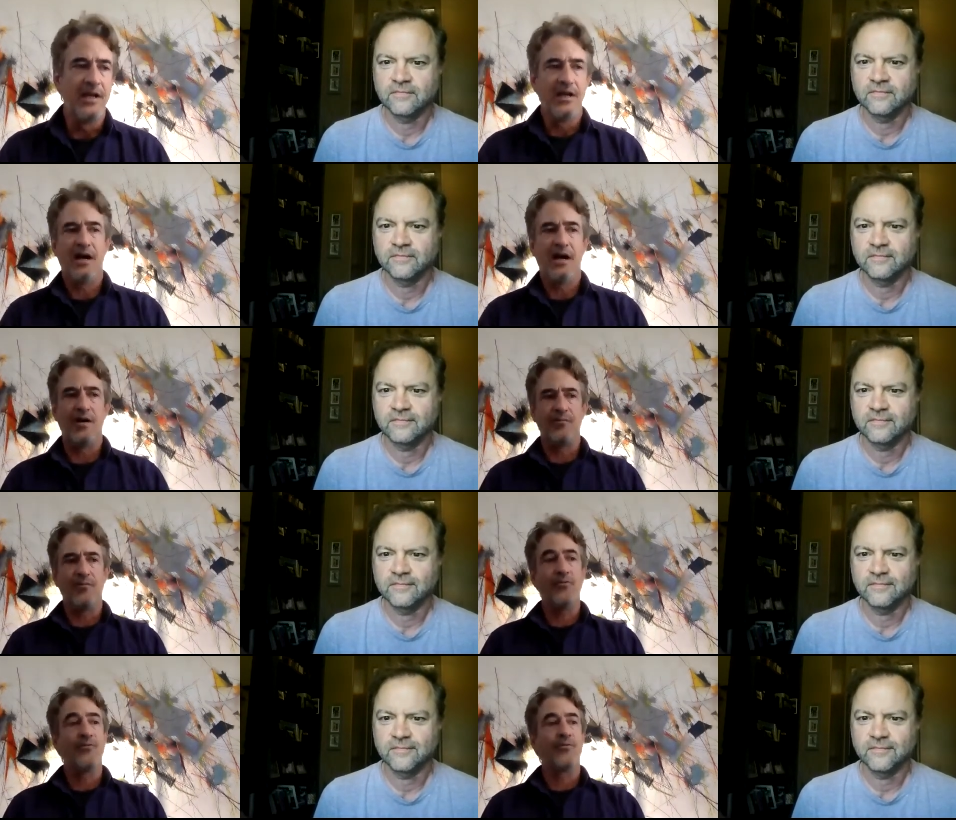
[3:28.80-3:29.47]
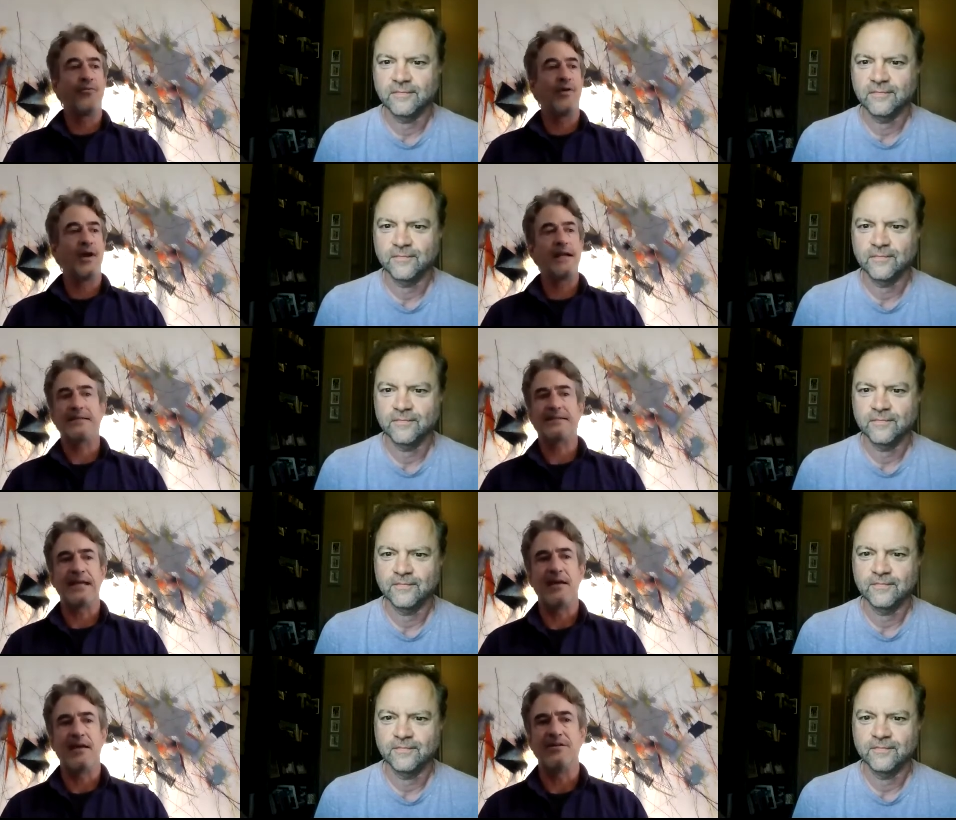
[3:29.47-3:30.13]
Speaker 1: um,
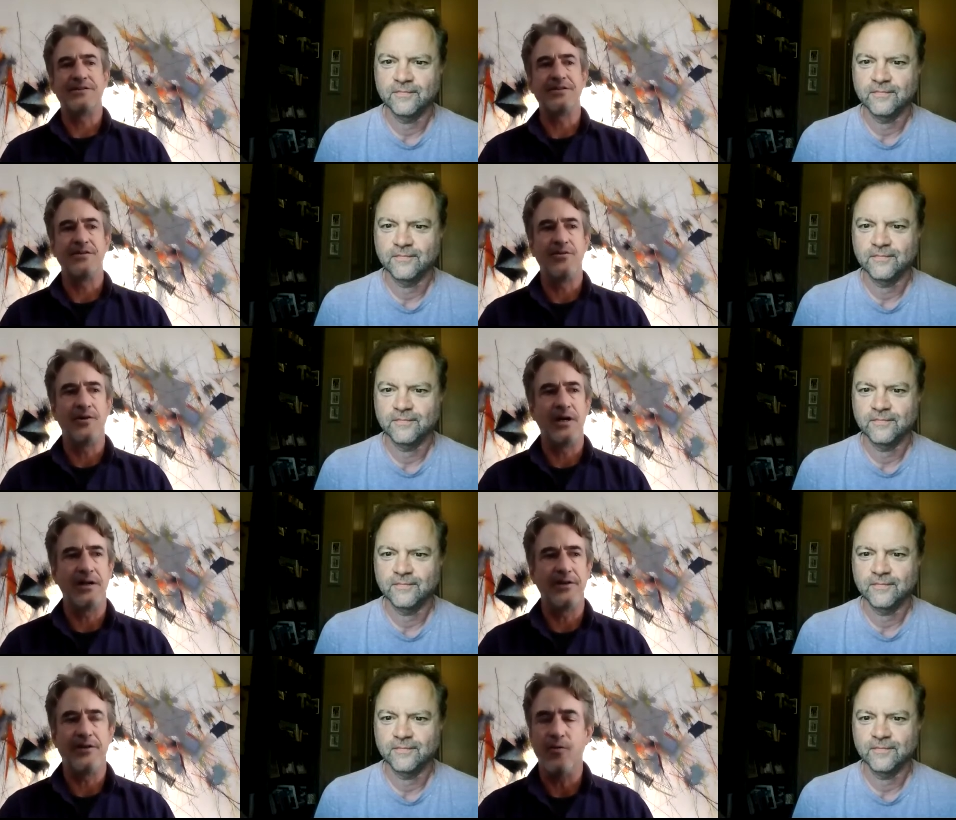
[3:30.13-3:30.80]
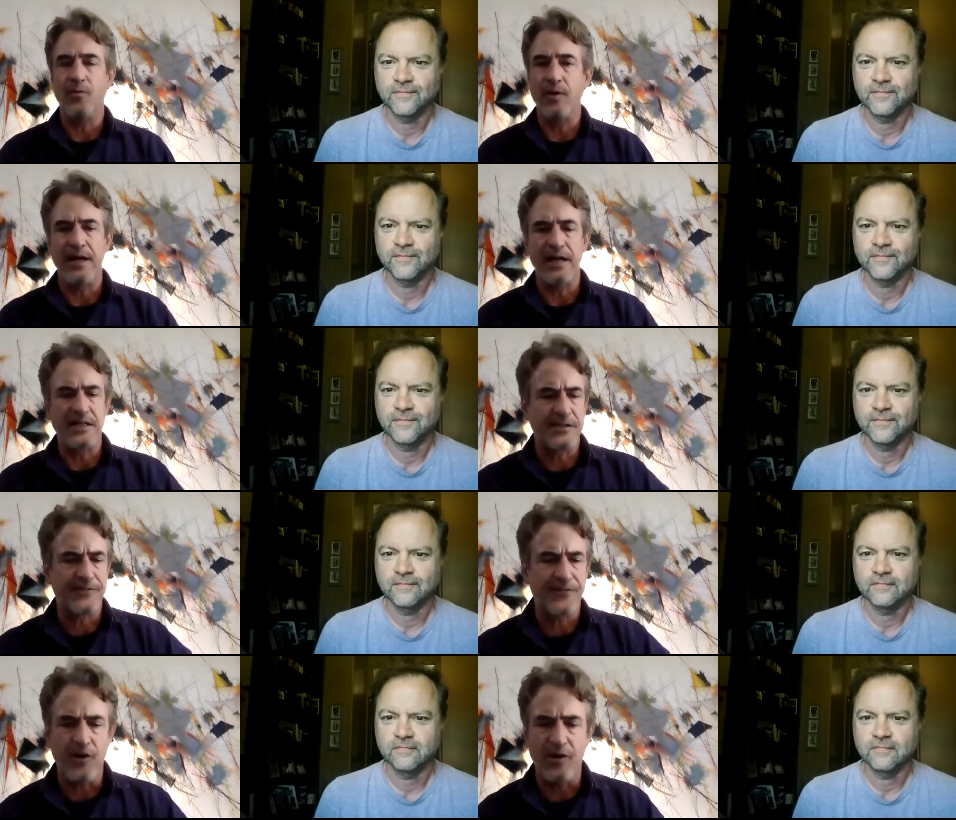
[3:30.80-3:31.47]
right down to uh, the way
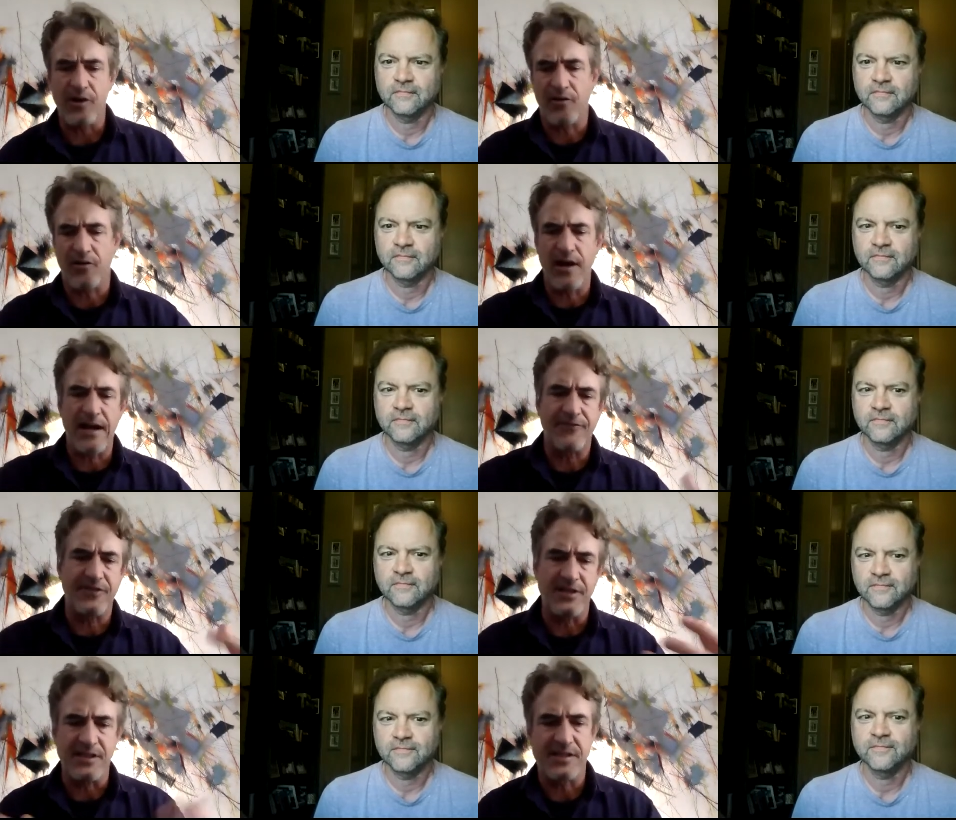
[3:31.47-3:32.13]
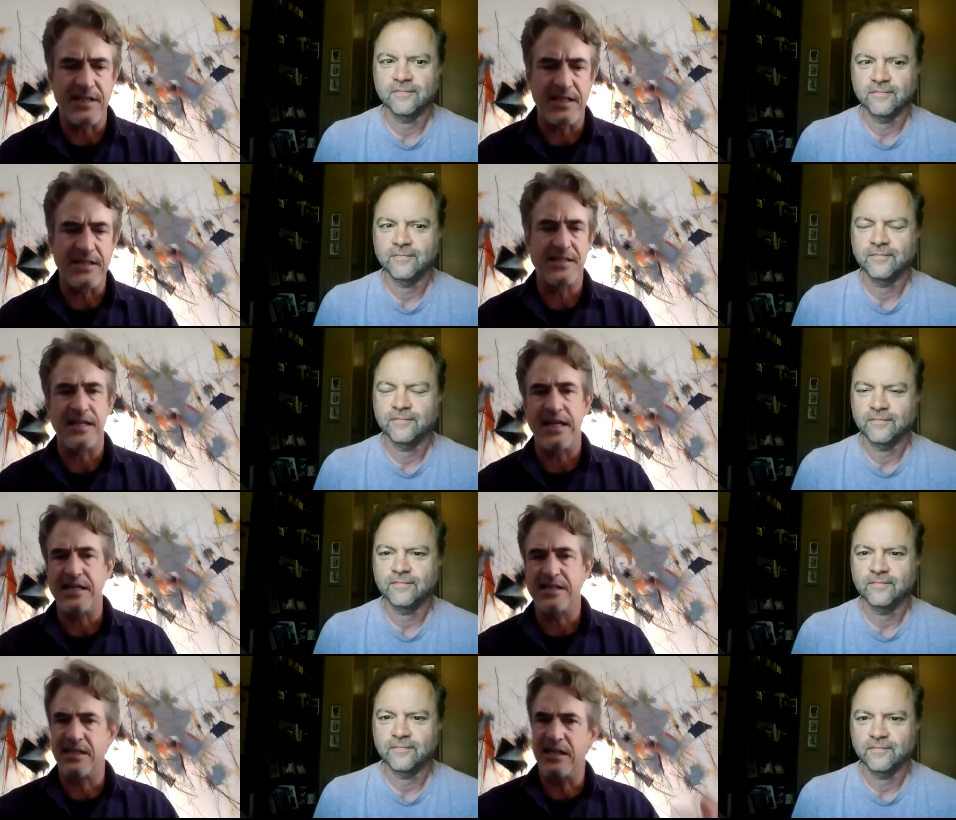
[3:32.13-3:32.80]
it's photographed and the
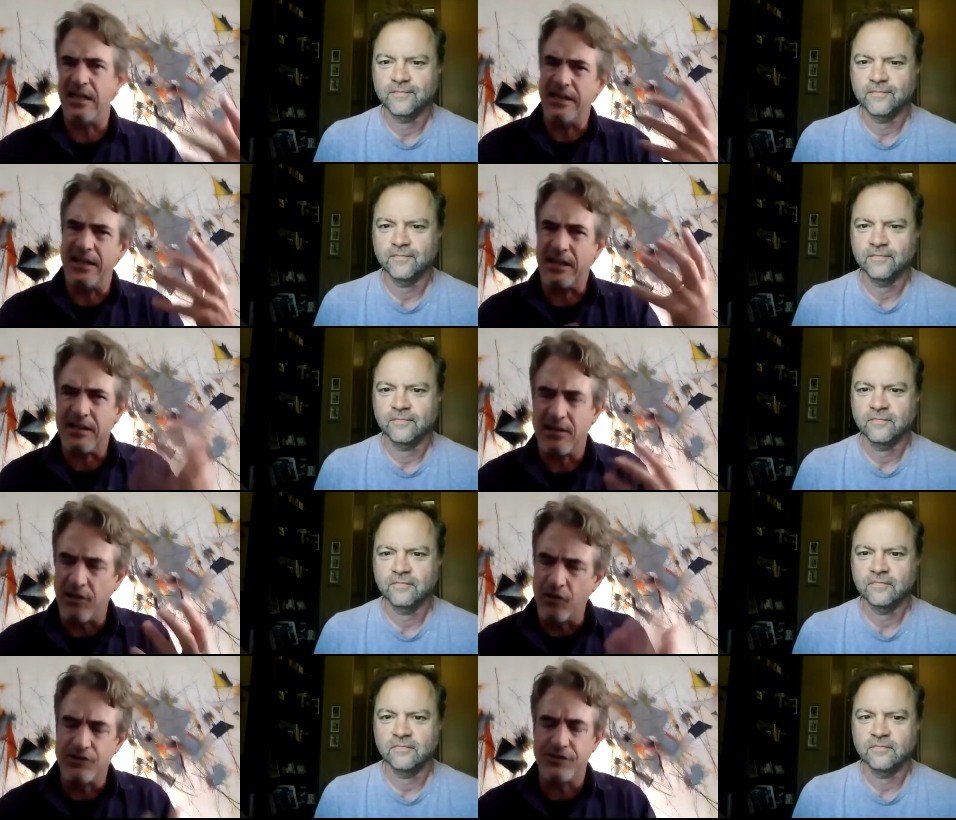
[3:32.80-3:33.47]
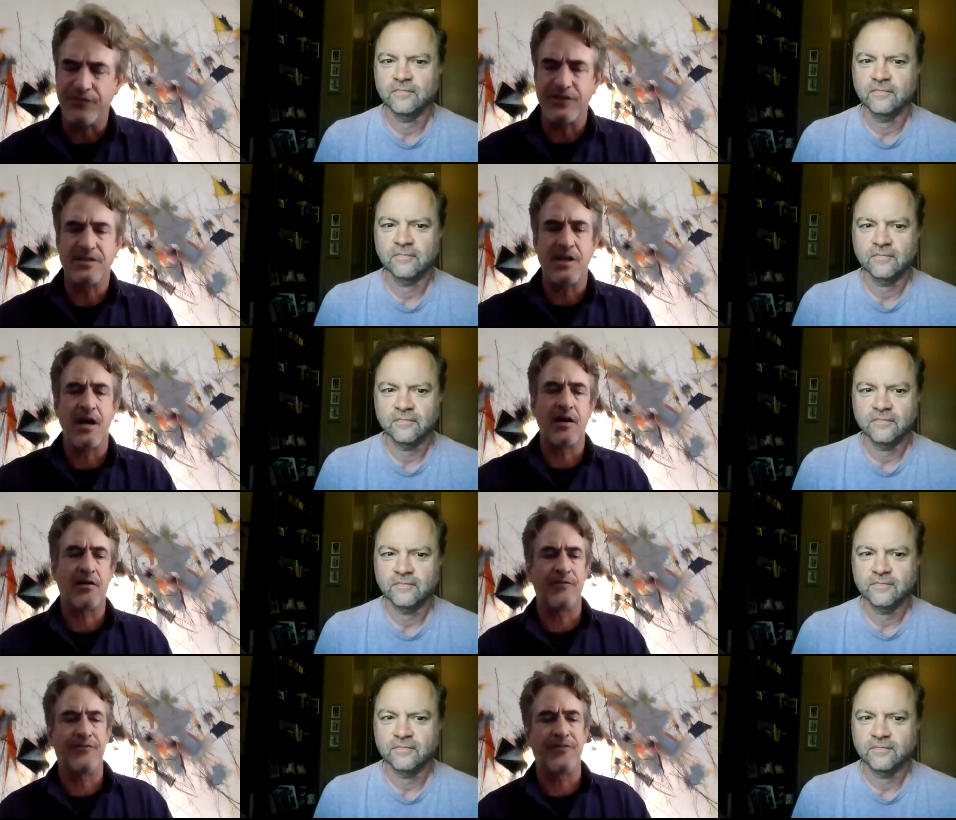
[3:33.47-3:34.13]
sensation and the close
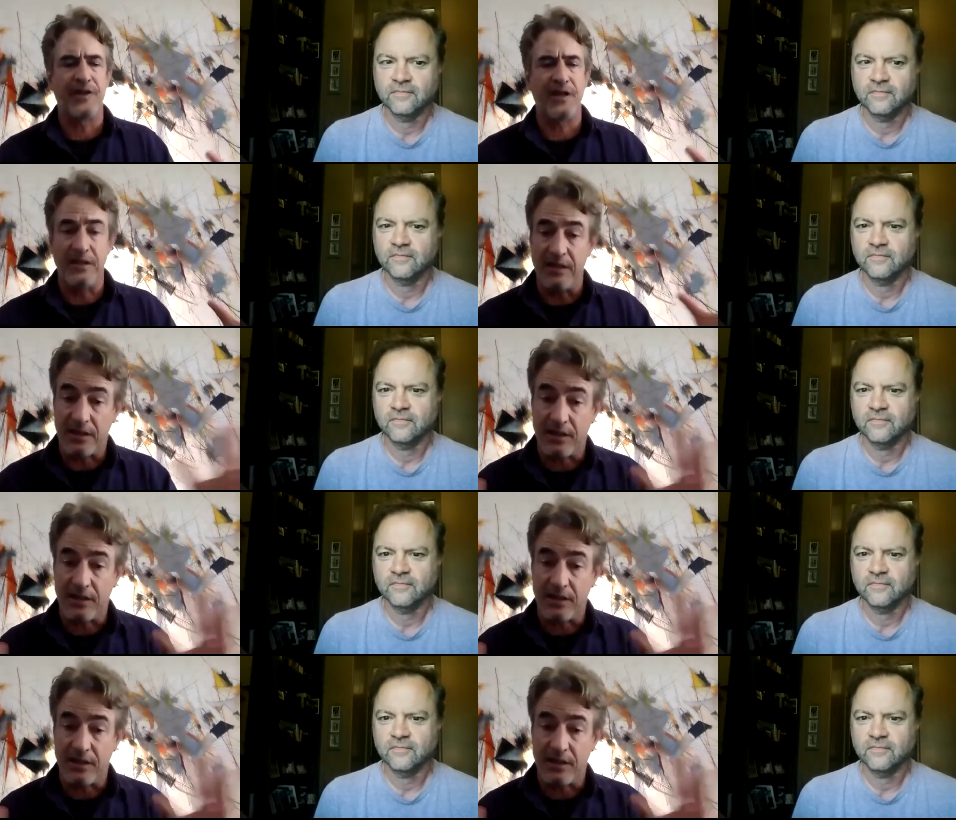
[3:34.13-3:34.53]
photography and the